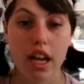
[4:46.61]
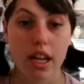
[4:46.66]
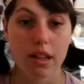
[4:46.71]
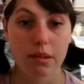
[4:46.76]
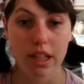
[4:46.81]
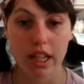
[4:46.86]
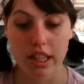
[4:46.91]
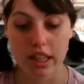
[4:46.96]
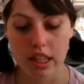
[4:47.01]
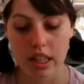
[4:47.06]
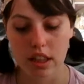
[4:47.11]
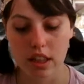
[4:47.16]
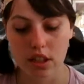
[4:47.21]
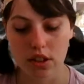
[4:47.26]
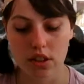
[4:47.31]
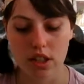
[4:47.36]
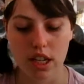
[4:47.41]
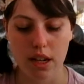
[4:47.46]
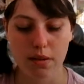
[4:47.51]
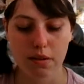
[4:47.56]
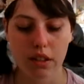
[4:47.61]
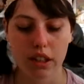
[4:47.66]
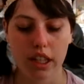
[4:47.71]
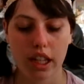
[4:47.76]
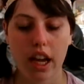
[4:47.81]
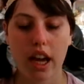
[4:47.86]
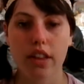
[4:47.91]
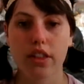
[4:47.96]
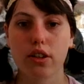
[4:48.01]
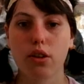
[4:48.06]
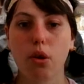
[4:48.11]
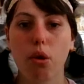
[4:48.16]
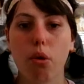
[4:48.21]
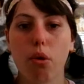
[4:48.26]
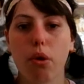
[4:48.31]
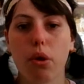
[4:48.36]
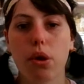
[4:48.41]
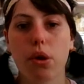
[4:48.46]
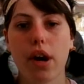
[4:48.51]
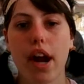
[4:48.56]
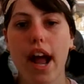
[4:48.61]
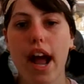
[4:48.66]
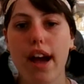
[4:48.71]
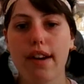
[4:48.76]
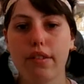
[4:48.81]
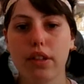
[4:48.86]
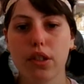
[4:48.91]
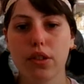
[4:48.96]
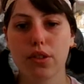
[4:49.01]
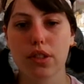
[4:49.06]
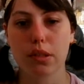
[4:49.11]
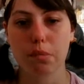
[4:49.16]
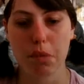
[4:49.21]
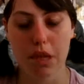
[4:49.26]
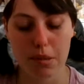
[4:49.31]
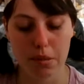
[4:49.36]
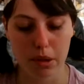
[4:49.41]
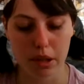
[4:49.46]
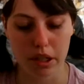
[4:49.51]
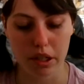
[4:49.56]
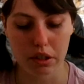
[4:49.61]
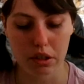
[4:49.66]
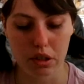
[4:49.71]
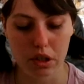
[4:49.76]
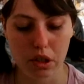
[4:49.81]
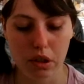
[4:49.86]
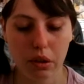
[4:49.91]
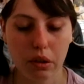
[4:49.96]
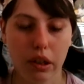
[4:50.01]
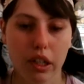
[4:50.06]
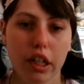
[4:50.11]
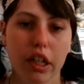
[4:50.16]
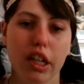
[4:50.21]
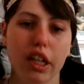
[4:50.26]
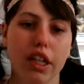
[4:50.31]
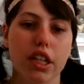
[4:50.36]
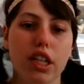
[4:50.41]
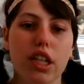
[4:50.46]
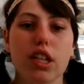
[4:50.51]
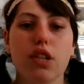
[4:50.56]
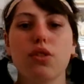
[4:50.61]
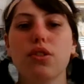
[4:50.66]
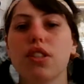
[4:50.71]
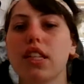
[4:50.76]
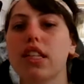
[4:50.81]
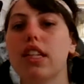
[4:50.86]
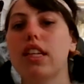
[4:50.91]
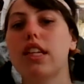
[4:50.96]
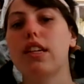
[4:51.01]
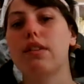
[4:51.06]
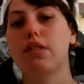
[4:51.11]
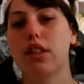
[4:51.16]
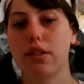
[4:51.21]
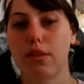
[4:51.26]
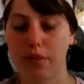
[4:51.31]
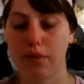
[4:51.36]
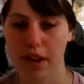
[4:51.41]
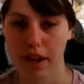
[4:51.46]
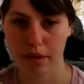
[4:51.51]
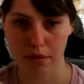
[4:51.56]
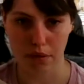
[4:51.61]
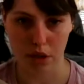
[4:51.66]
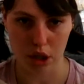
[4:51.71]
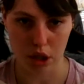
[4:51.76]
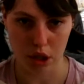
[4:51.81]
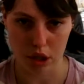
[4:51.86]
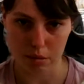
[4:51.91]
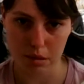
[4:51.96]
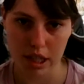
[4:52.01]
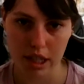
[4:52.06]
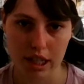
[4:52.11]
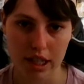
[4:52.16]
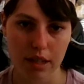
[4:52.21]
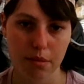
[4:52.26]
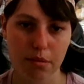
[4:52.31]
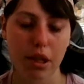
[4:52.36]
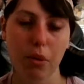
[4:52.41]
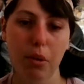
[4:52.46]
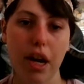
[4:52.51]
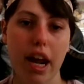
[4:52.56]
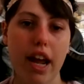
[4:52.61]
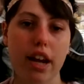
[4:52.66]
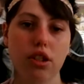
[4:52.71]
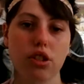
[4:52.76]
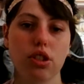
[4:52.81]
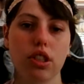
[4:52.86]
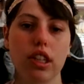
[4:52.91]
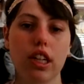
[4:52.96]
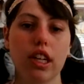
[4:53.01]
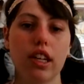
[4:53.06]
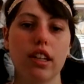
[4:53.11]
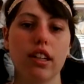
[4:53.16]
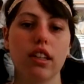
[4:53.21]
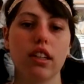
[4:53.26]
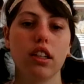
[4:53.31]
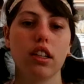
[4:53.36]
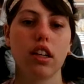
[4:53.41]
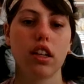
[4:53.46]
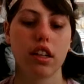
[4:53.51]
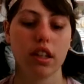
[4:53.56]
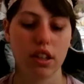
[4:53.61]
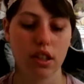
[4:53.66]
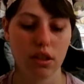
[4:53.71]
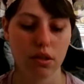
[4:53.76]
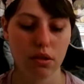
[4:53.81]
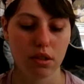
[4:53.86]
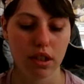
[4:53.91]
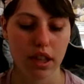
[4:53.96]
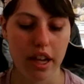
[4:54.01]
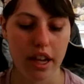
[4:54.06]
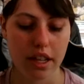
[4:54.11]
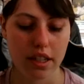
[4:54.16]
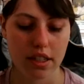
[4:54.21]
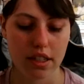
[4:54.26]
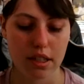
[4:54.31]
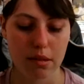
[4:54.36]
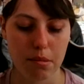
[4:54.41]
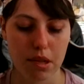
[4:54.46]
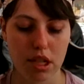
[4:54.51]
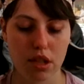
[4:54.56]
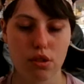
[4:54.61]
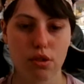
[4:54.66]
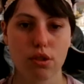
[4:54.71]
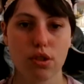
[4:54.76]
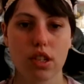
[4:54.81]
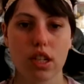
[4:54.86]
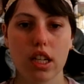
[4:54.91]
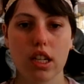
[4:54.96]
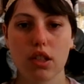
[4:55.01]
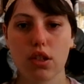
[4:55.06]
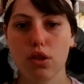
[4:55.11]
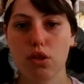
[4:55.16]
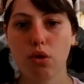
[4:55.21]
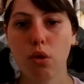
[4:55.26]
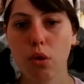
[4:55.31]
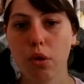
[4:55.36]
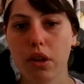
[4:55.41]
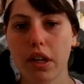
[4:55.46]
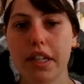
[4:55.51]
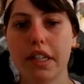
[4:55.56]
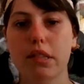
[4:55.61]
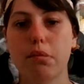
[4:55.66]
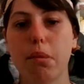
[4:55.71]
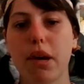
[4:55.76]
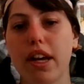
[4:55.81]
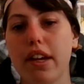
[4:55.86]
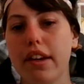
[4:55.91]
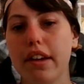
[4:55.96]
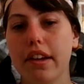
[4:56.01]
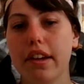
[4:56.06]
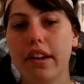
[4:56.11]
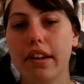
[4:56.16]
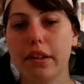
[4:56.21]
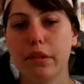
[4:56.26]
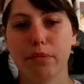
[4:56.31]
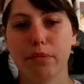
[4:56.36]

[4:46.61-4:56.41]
I mean, I think there's definitely other horror avenues that people can do using even the found footage medium that would actually utilize some interesting stories. But